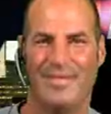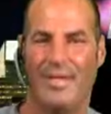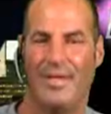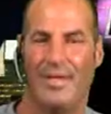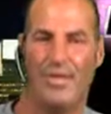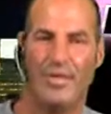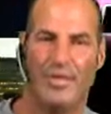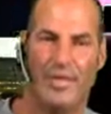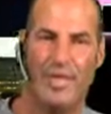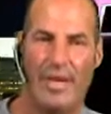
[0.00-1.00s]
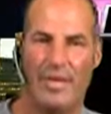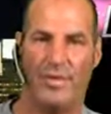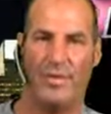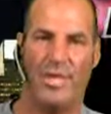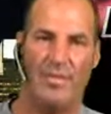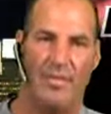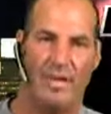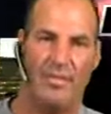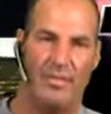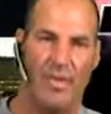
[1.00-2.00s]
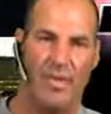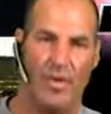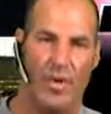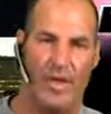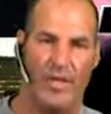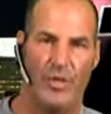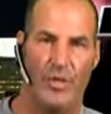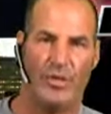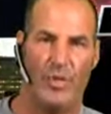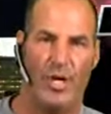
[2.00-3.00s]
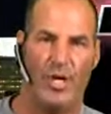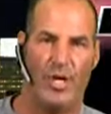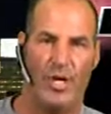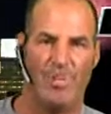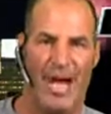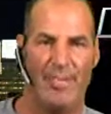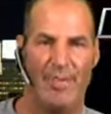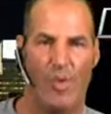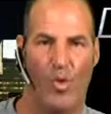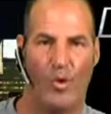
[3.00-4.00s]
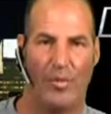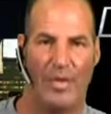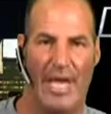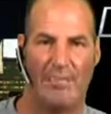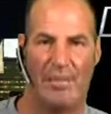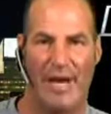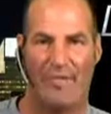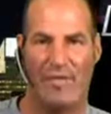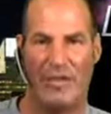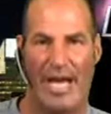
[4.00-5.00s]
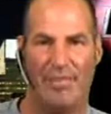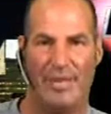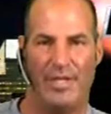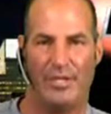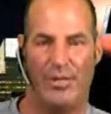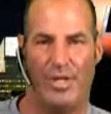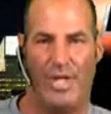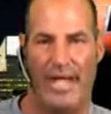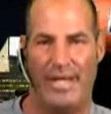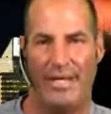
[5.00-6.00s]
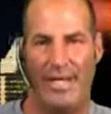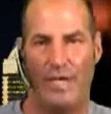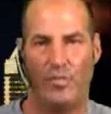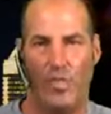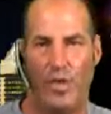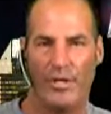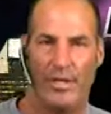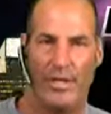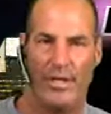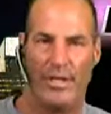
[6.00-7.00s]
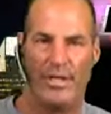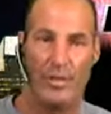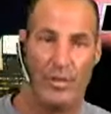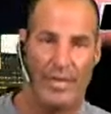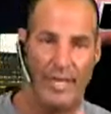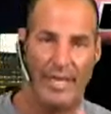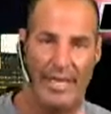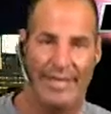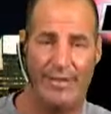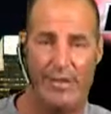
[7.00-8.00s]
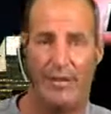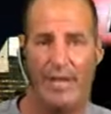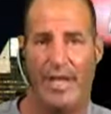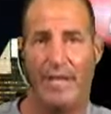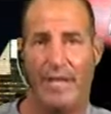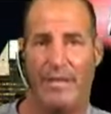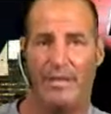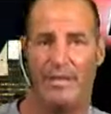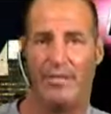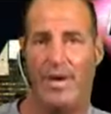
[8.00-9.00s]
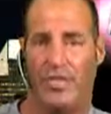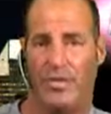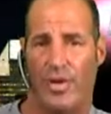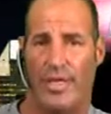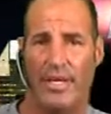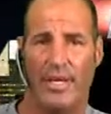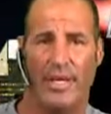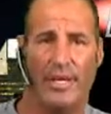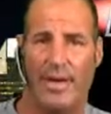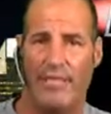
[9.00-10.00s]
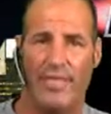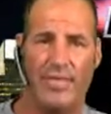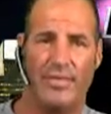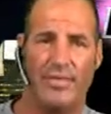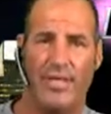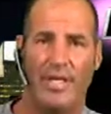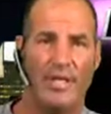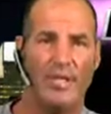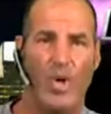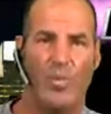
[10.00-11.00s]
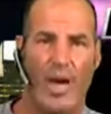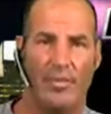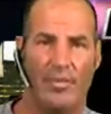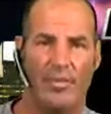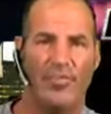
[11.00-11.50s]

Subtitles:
See, and that was the thing about your team. You mentioned Mel Gray. You also had a young Bobby Moore who became Ahmad Rashad Minnesota. You had Roy Green. And I was talking to Dan Dierdorf today about this, Roger, and offensively, no problems.